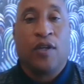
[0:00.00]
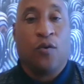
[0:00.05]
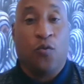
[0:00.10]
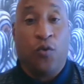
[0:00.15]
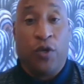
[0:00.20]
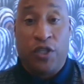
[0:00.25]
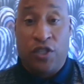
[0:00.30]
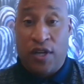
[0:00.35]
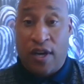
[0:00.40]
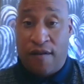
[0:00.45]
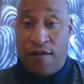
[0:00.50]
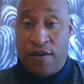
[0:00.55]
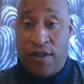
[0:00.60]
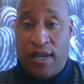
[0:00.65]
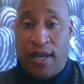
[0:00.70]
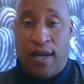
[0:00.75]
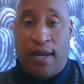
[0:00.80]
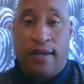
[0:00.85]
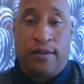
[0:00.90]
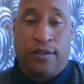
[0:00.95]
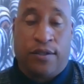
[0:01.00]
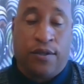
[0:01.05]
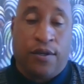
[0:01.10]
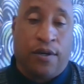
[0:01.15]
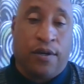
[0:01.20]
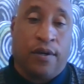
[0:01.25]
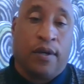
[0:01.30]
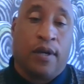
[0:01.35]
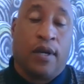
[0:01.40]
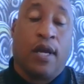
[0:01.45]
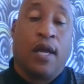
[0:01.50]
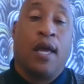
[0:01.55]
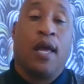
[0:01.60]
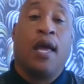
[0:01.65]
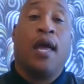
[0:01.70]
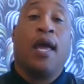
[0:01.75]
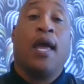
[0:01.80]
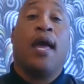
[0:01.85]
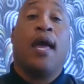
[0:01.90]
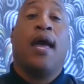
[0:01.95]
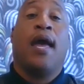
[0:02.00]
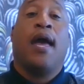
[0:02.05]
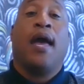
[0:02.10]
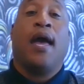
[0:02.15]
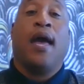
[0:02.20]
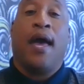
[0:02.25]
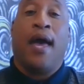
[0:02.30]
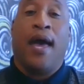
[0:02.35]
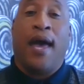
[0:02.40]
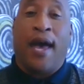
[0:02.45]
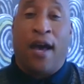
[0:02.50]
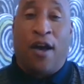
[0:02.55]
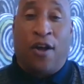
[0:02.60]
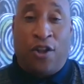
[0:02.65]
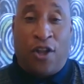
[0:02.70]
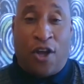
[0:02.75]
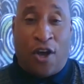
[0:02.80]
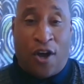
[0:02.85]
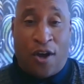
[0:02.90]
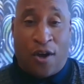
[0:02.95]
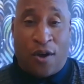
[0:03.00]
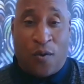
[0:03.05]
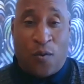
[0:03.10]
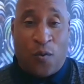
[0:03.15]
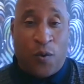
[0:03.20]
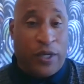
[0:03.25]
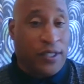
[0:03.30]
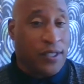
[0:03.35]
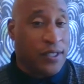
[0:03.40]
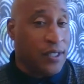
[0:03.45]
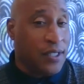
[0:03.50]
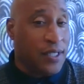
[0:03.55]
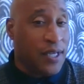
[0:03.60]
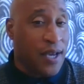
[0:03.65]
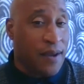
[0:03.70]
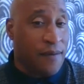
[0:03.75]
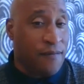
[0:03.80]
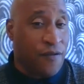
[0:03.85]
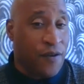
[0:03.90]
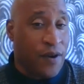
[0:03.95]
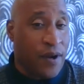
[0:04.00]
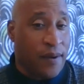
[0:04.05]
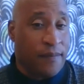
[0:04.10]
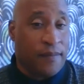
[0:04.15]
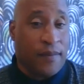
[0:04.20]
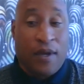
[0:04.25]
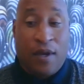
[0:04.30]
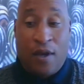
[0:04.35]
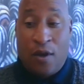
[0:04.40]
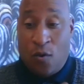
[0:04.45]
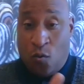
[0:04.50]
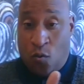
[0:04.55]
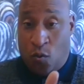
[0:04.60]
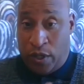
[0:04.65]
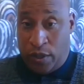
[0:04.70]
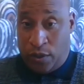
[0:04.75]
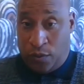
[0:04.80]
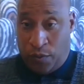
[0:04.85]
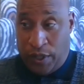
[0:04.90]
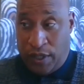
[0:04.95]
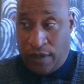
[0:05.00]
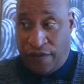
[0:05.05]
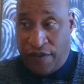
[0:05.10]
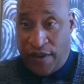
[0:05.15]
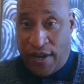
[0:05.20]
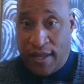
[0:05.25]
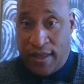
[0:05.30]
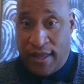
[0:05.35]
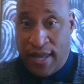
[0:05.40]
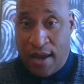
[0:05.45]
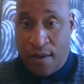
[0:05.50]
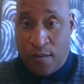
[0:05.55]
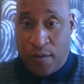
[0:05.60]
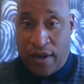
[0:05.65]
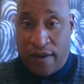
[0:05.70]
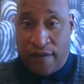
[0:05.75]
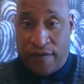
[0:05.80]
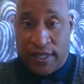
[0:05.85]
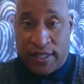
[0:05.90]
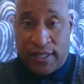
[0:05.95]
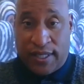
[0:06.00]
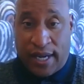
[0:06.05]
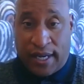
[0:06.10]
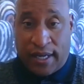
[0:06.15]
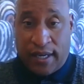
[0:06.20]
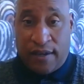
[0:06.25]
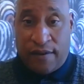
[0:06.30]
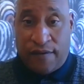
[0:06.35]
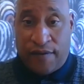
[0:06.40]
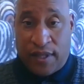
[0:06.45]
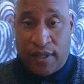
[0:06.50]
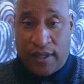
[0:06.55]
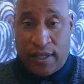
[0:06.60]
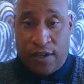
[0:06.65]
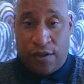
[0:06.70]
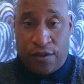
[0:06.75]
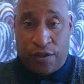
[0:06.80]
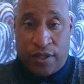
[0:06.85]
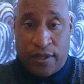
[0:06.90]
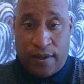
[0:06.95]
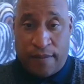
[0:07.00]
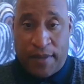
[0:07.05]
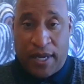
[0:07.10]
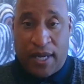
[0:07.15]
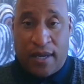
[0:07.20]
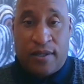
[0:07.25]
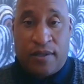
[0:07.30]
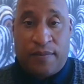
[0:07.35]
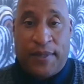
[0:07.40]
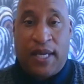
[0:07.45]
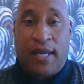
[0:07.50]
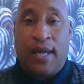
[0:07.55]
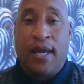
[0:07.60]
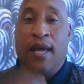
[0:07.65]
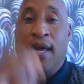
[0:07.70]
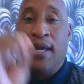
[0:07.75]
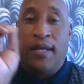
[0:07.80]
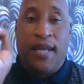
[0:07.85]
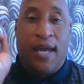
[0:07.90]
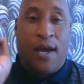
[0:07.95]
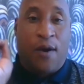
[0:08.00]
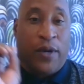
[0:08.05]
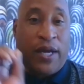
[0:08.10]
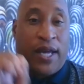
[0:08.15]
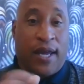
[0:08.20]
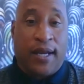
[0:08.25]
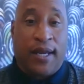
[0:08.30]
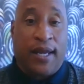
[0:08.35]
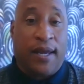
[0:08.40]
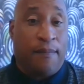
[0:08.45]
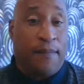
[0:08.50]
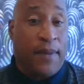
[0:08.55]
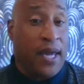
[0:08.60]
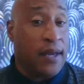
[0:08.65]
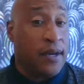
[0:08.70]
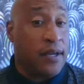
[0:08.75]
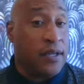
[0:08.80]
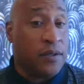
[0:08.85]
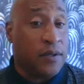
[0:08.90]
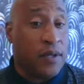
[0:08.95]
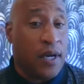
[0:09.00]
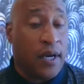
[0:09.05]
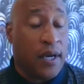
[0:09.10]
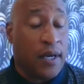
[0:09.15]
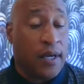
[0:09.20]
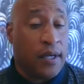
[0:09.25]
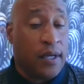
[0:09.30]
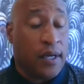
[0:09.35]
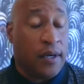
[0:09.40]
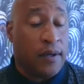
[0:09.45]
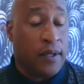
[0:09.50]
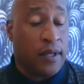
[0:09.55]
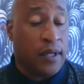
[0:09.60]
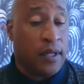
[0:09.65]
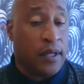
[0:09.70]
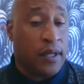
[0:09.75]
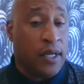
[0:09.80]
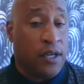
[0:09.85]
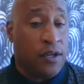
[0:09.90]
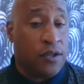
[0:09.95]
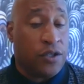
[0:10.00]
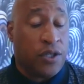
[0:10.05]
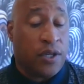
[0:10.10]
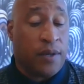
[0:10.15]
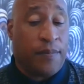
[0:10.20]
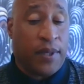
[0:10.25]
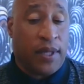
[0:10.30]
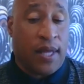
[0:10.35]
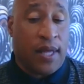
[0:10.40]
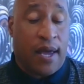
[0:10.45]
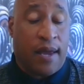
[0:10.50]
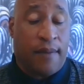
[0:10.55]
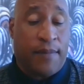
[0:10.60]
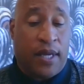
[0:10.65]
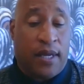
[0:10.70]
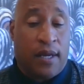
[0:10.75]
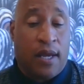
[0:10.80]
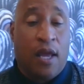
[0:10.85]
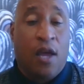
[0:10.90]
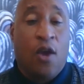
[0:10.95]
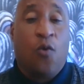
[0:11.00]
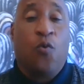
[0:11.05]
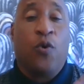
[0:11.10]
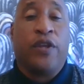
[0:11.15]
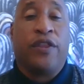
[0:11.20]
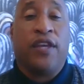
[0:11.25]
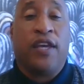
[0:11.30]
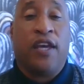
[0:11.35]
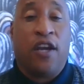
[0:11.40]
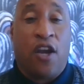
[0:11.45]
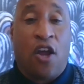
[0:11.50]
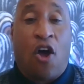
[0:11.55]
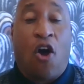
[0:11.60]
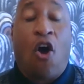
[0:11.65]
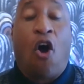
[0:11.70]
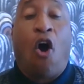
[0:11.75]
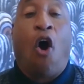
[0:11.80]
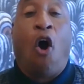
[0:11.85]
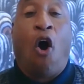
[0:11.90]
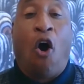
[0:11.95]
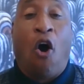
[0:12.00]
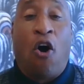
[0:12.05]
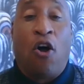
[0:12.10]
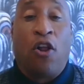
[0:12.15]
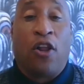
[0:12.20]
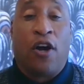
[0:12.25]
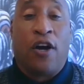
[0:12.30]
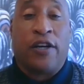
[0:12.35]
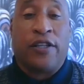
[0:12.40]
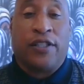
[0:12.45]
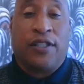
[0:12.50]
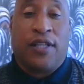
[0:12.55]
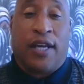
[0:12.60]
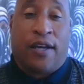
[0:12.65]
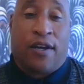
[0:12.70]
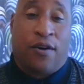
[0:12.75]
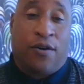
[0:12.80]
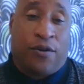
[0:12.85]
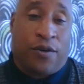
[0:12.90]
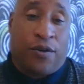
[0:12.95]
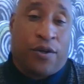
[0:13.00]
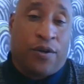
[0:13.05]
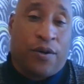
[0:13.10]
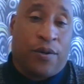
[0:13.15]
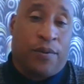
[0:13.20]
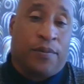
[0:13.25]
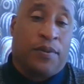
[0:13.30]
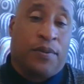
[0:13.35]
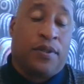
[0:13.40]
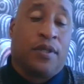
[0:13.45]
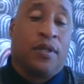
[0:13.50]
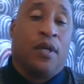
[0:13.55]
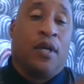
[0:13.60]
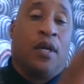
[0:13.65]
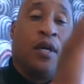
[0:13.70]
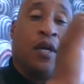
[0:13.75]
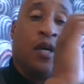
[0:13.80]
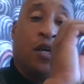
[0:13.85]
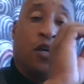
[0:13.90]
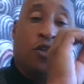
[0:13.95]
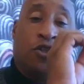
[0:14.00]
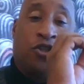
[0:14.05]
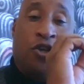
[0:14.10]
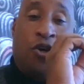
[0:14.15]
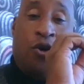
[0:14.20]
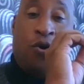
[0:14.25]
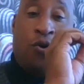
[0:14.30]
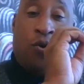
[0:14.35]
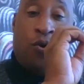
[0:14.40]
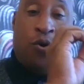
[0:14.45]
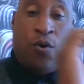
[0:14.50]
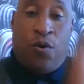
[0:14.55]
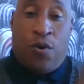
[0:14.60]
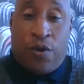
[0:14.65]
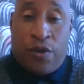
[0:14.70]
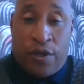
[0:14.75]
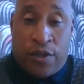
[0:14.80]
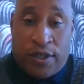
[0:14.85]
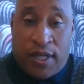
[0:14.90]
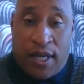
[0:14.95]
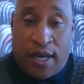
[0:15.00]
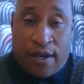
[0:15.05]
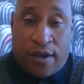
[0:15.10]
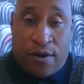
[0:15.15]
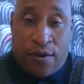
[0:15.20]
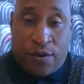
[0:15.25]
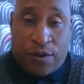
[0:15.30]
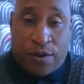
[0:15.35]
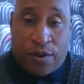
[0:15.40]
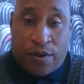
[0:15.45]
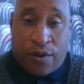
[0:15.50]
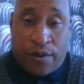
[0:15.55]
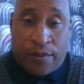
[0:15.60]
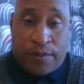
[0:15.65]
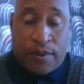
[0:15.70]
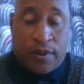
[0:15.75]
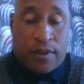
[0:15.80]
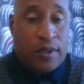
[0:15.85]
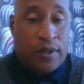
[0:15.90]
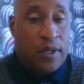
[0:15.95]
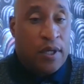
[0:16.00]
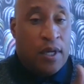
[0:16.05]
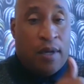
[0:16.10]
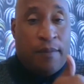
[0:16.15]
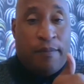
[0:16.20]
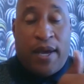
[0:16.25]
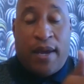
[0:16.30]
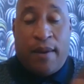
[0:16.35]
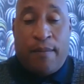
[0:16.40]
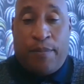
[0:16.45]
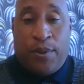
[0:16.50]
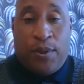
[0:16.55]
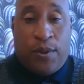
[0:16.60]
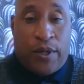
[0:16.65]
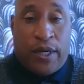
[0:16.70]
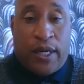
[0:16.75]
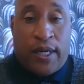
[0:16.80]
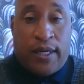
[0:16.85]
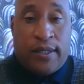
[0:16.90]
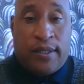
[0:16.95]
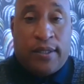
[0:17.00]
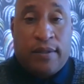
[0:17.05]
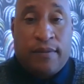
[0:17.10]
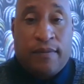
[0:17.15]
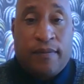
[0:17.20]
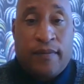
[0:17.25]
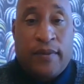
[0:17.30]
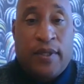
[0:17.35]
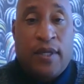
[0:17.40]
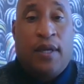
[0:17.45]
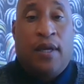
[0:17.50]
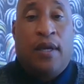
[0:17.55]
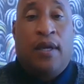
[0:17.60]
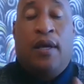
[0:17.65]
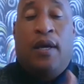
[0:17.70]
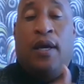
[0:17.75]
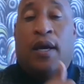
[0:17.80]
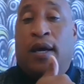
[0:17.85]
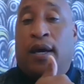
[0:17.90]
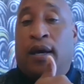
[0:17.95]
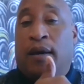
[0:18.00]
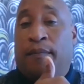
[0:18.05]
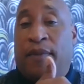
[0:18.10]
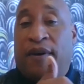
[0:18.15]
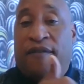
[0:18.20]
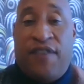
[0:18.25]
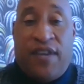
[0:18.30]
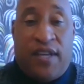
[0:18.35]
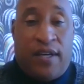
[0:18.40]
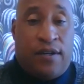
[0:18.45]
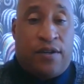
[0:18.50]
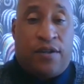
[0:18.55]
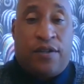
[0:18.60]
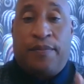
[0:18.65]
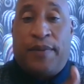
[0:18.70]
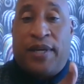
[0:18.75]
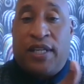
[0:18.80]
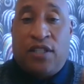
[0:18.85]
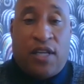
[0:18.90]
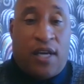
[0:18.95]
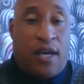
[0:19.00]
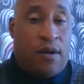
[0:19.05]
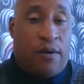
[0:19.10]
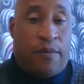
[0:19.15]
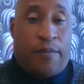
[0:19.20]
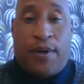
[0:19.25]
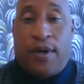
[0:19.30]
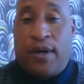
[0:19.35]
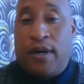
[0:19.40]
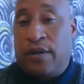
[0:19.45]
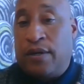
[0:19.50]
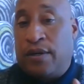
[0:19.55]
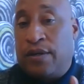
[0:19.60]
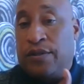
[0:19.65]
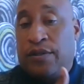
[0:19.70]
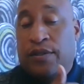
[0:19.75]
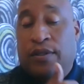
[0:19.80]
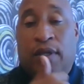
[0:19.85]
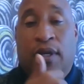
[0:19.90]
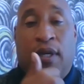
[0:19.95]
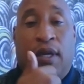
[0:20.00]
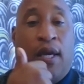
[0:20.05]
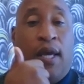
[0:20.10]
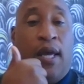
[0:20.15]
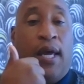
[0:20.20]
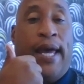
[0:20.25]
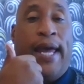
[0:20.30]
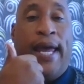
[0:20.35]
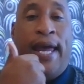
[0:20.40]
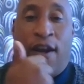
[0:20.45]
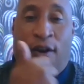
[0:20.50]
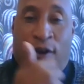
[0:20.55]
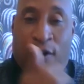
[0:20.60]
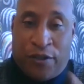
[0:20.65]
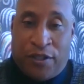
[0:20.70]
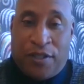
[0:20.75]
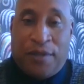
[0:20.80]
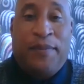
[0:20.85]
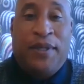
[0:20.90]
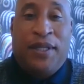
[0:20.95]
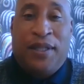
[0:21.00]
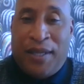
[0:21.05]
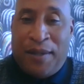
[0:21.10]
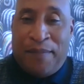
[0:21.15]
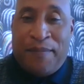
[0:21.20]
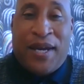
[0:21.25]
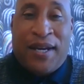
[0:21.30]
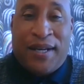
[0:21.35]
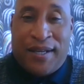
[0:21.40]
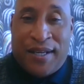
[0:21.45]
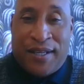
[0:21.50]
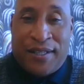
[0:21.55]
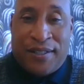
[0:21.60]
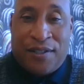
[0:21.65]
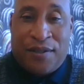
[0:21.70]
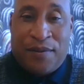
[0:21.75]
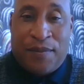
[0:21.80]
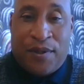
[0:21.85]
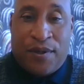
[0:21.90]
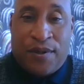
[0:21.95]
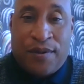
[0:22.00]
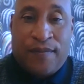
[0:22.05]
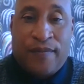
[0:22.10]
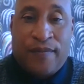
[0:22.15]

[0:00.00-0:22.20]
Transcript: Whichever the answer, how long? What's the time frame? Once we define that, we have executive and leadership management. Now we got to get leadership alignment within all our stakeholder groups. So who are the stakeholder groups? My employees, my vendors, my channel partners, and ultimately my customer.